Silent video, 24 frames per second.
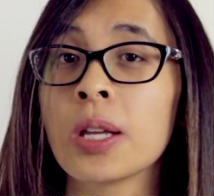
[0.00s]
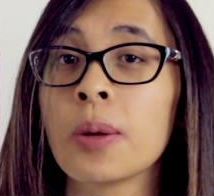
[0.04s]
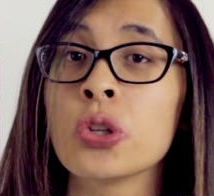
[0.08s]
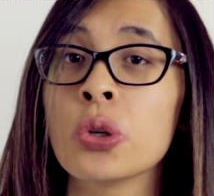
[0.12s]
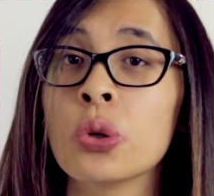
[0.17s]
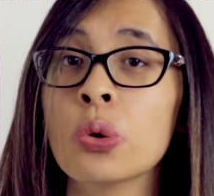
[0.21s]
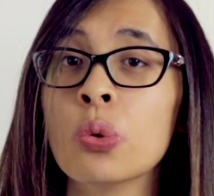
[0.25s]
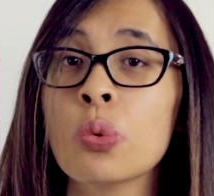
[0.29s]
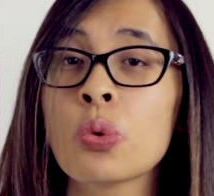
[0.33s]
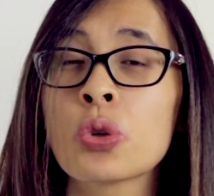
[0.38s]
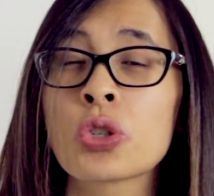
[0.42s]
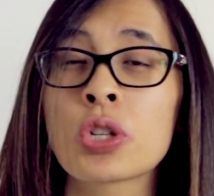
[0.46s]

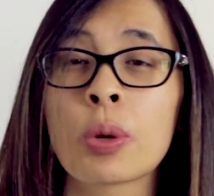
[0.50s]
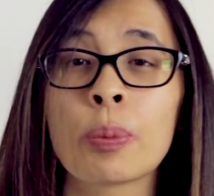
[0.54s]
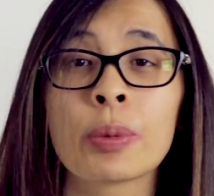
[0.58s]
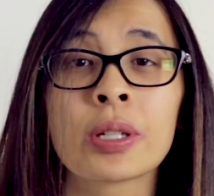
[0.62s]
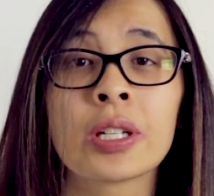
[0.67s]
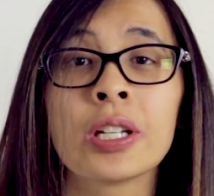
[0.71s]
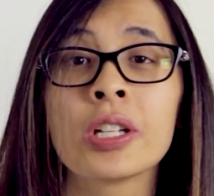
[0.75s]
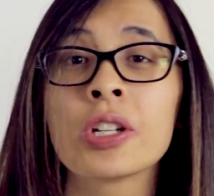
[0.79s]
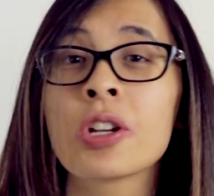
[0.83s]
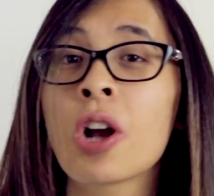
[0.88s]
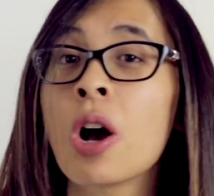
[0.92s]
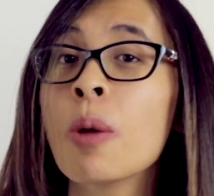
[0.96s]
Two,
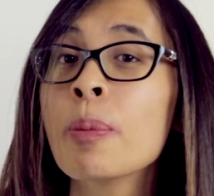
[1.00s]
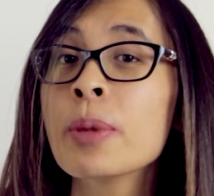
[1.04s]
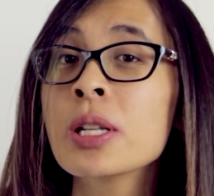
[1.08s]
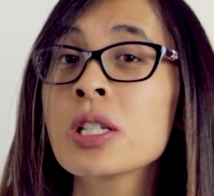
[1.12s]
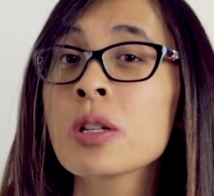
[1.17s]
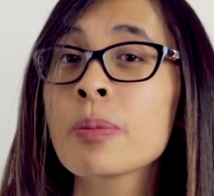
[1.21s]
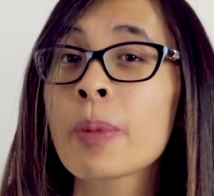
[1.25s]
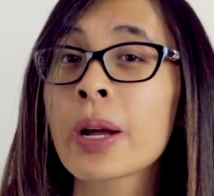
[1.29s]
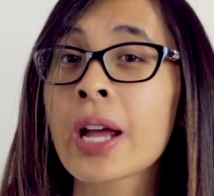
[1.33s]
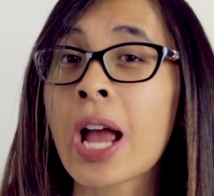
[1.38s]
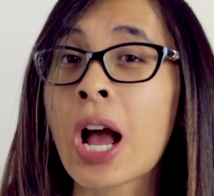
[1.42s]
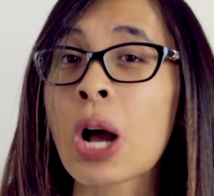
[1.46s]
someone can come
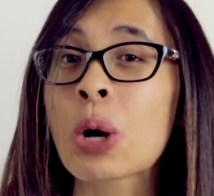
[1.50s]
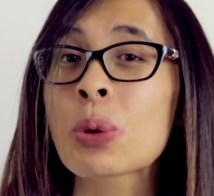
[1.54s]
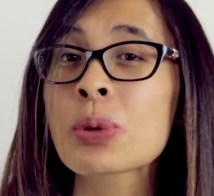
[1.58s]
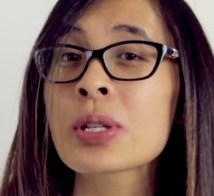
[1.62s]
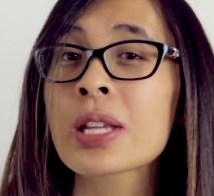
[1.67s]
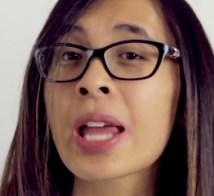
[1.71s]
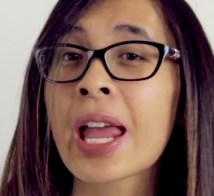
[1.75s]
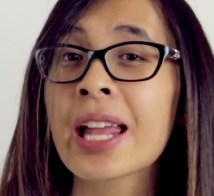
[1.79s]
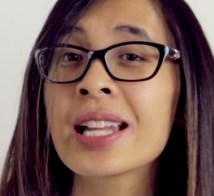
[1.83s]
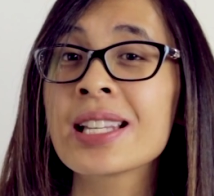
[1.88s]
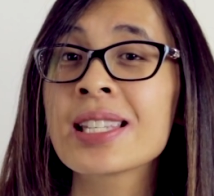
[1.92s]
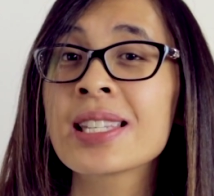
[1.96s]
into my
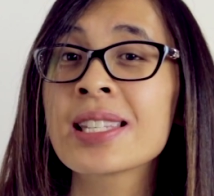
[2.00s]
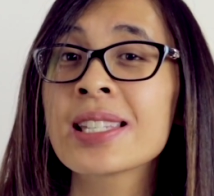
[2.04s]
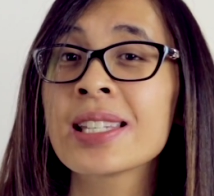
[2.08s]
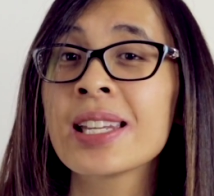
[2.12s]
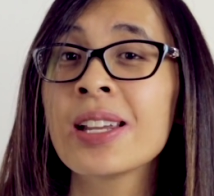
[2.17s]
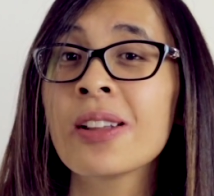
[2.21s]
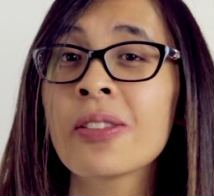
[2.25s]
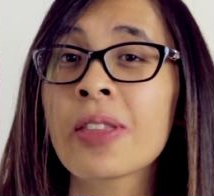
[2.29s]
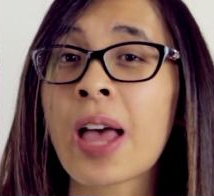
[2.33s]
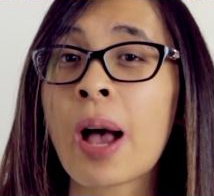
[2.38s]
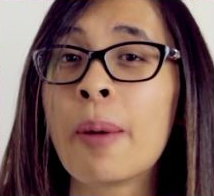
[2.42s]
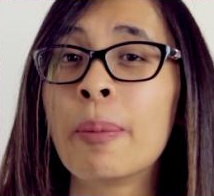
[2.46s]
house and
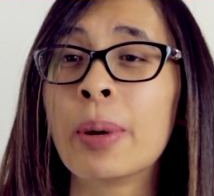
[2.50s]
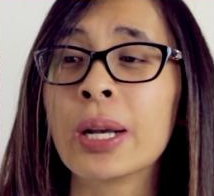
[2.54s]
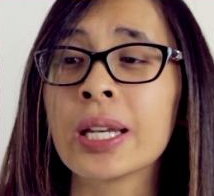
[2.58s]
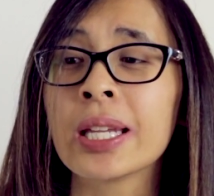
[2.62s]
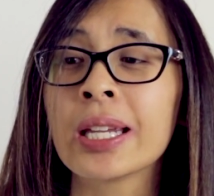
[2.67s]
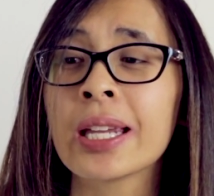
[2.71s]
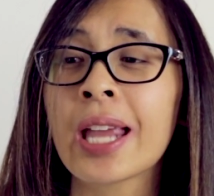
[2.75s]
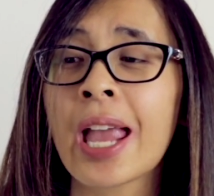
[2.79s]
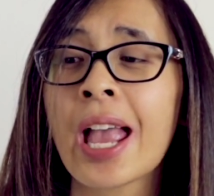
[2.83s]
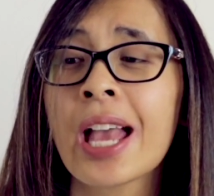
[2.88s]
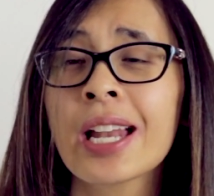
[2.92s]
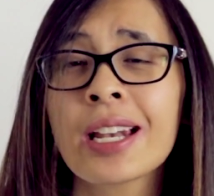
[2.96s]
steal that
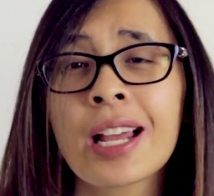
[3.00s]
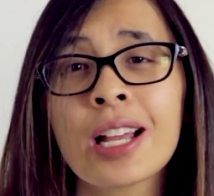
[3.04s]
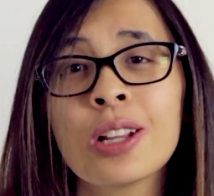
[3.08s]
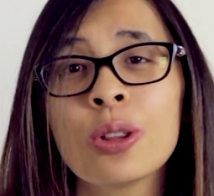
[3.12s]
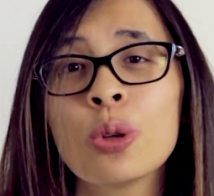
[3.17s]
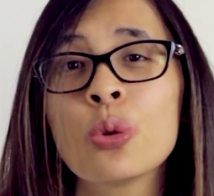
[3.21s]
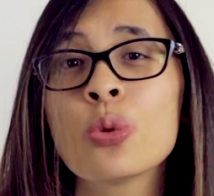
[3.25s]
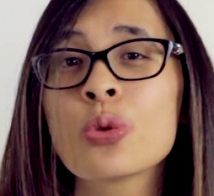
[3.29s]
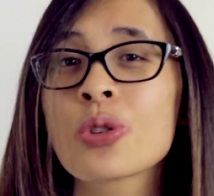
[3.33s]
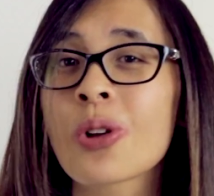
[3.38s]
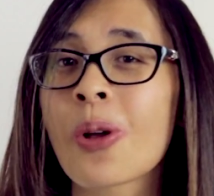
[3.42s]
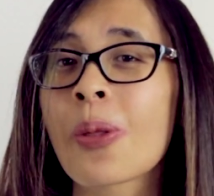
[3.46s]
money and I
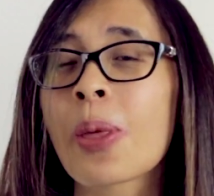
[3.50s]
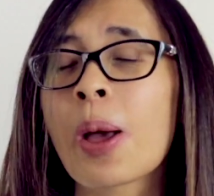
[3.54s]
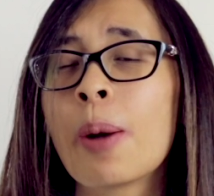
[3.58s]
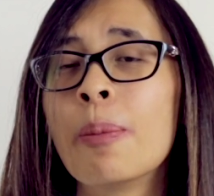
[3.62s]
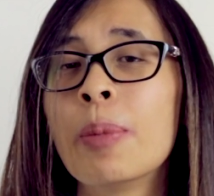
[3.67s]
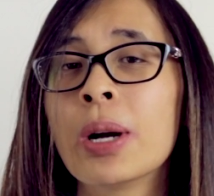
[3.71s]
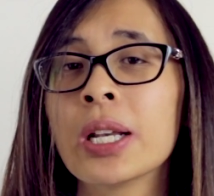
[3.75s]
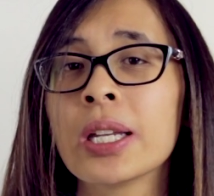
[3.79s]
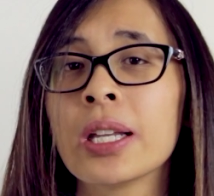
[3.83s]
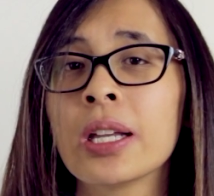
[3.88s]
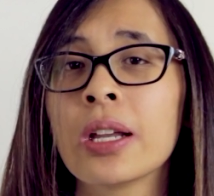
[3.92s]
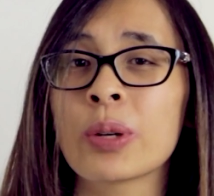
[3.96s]
lose all
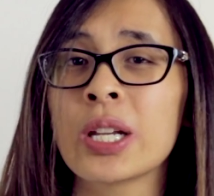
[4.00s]
that money.